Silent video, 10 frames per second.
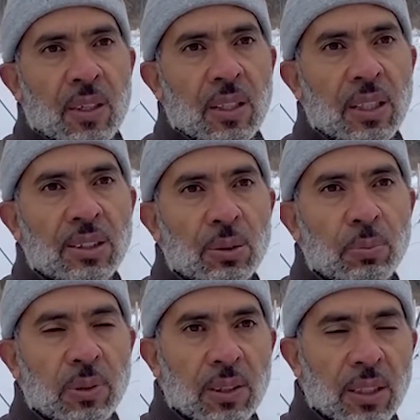it's a
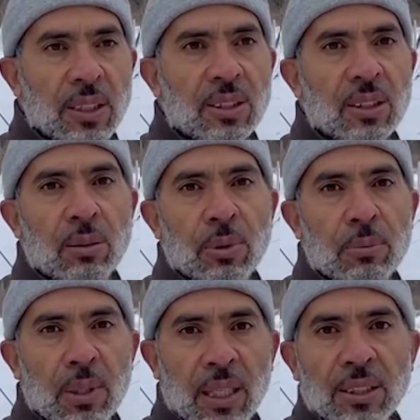place that
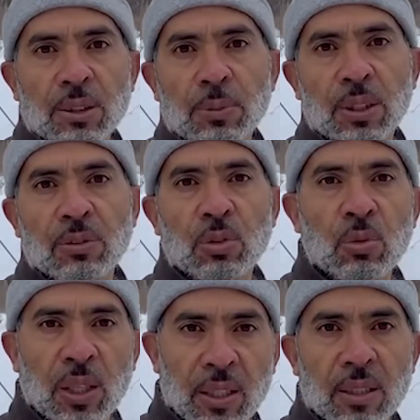reminds me of who
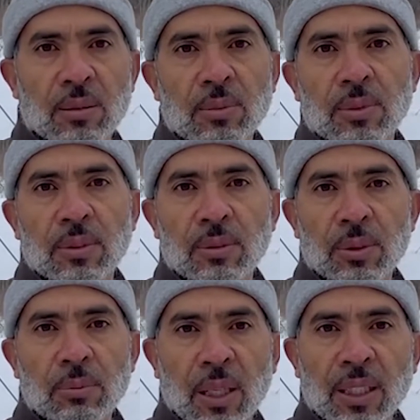I am,
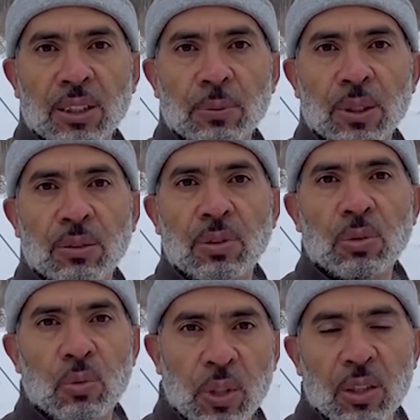reminds me of who
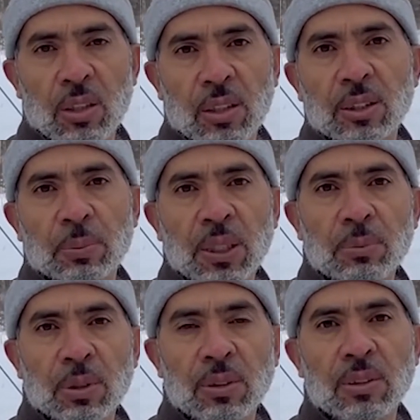we are as
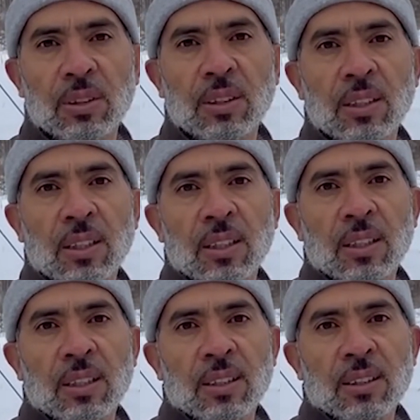people.
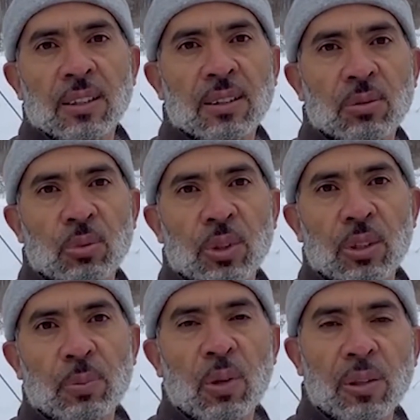We are
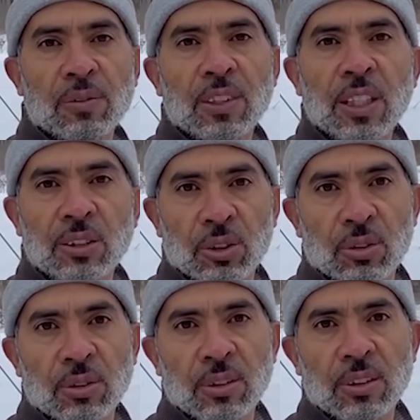part of
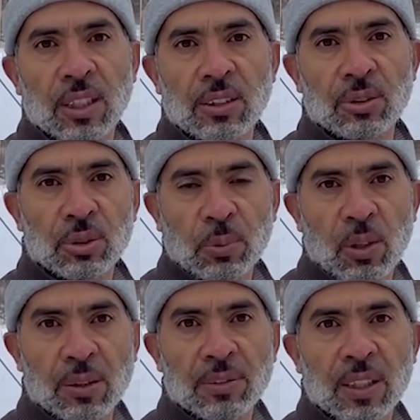nature, nature is
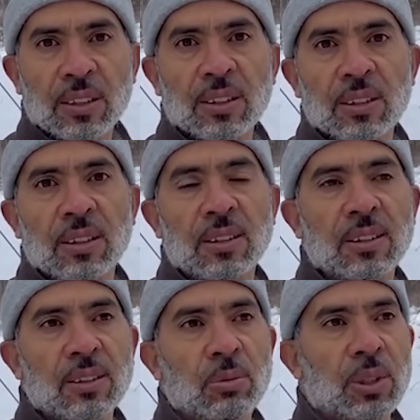part of us.
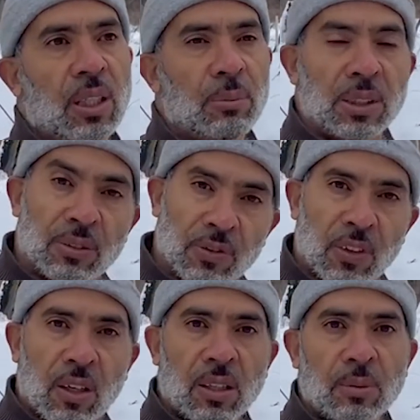So when I'm in the
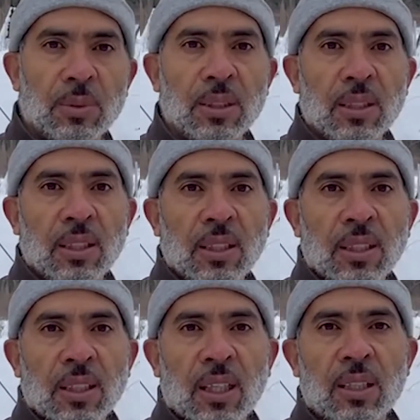farm,
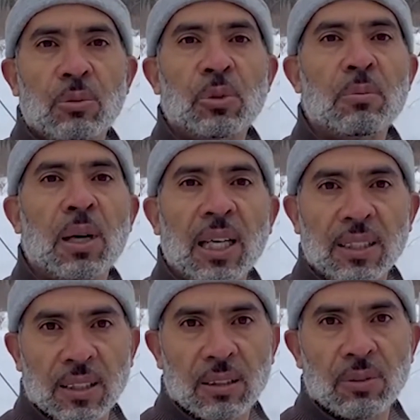I am
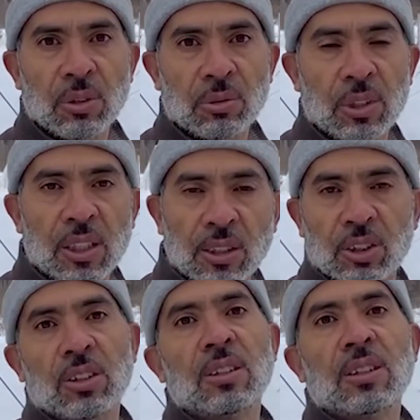reminded of the
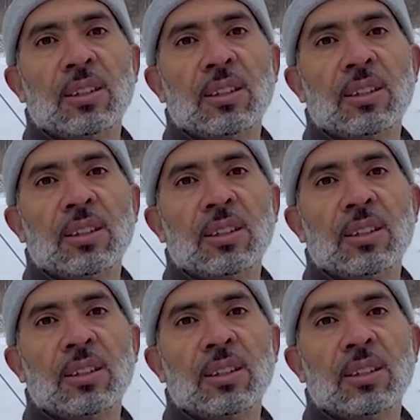creation.